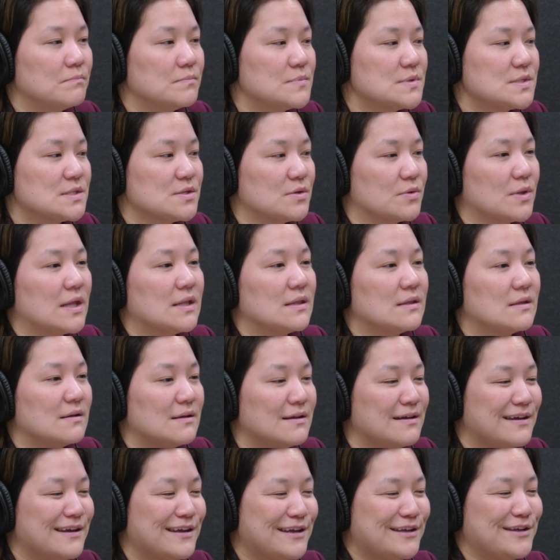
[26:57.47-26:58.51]
so that,
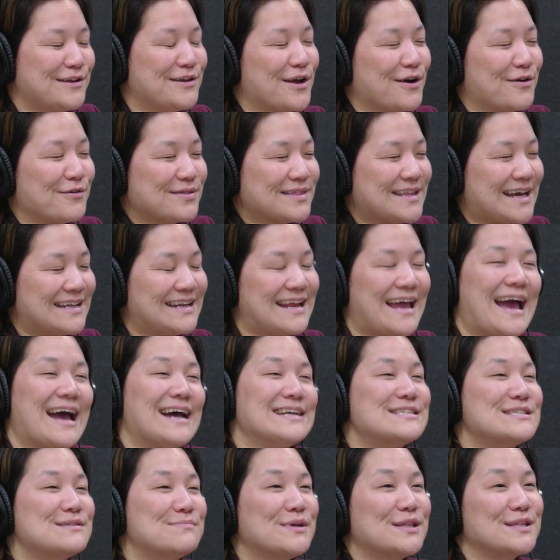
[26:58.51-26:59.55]
you know, that
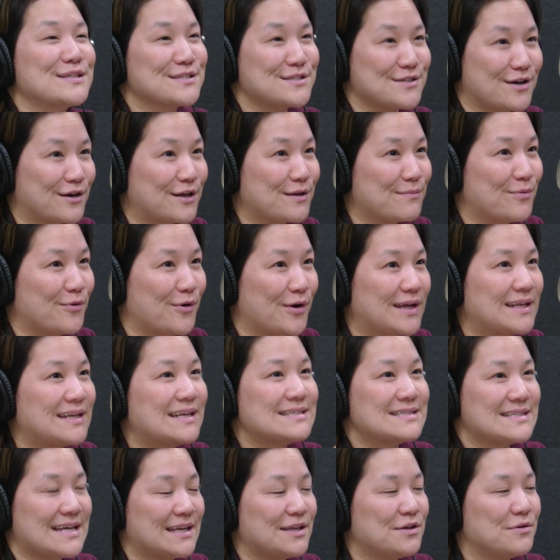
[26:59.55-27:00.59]
has to be the starting point,
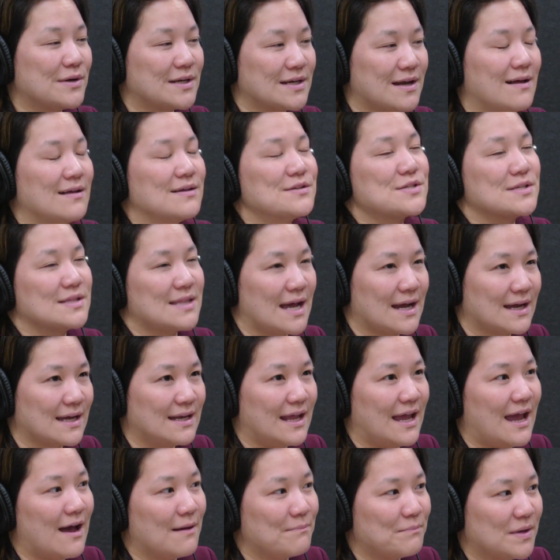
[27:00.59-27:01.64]
is that you acknowledge that that can
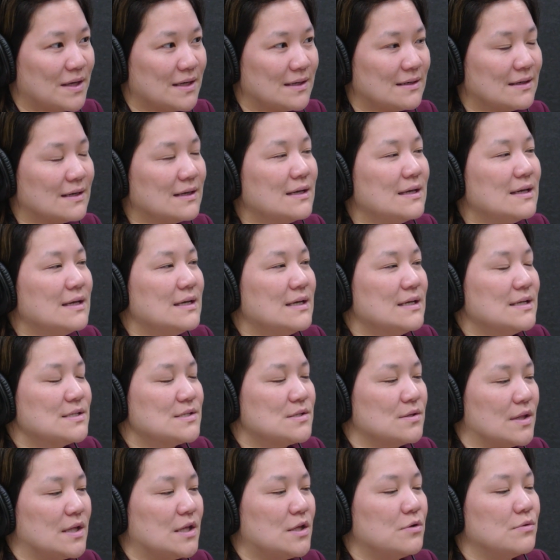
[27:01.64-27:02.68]
happen,
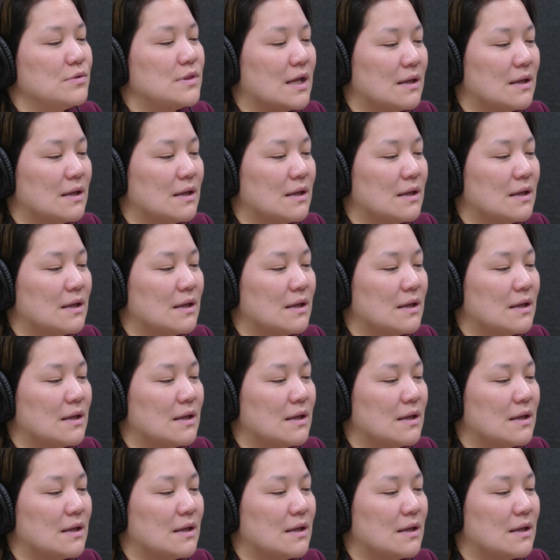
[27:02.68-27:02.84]
so that you